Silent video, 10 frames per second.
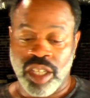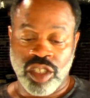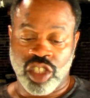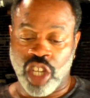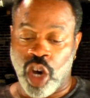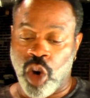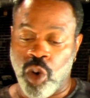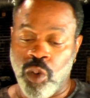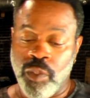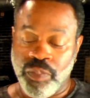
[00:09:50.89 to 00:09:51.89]

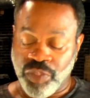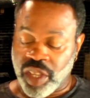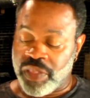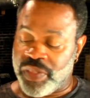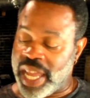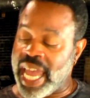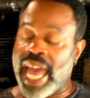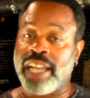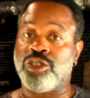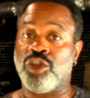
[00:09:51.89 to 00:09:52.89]
So they
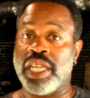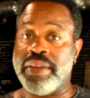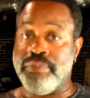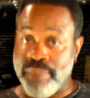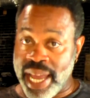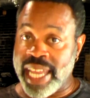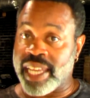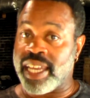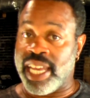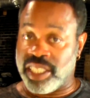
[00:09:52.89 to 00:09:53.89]
actually
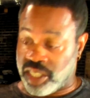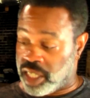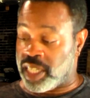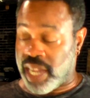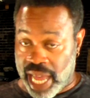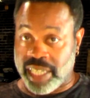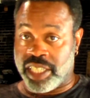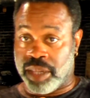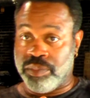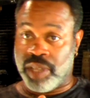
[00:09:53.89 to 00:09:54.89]
make a sealant, High
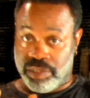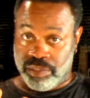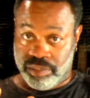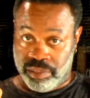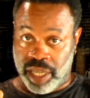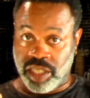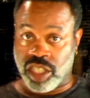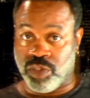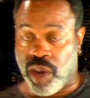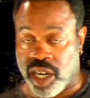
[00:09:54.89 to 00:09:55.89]
Temp, that makes
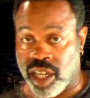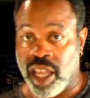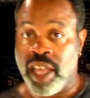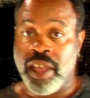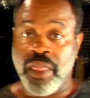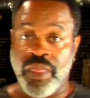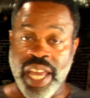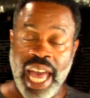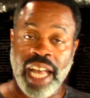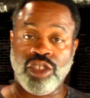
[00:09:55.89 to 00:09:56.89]
this product.
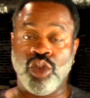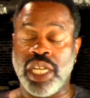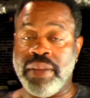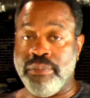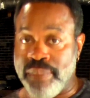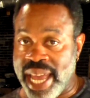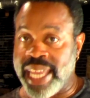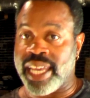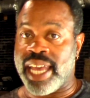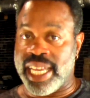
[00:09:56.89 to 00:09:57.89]
They actually
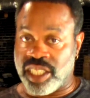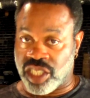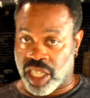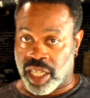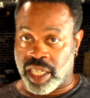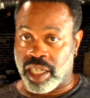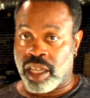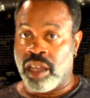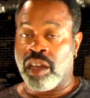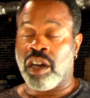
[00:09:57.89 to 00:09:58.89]
make a sealant
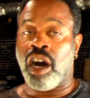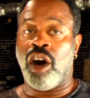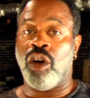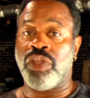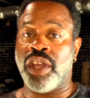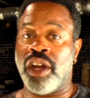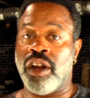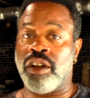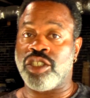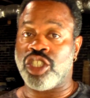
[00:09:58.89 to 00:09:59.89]
called
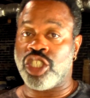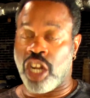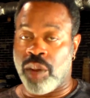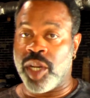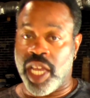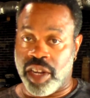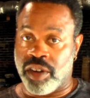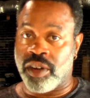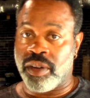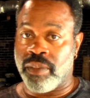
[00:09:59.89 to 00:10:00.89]
their
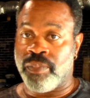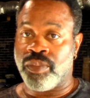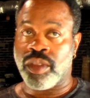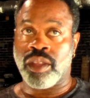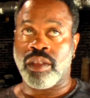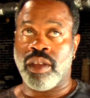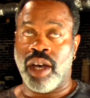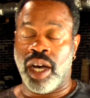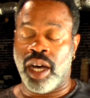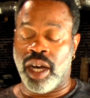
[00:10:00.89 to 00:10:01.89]
Terminator
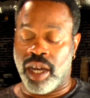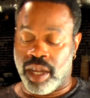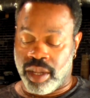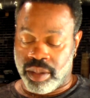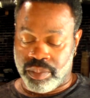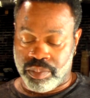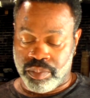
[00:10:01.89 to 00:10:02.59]
polymer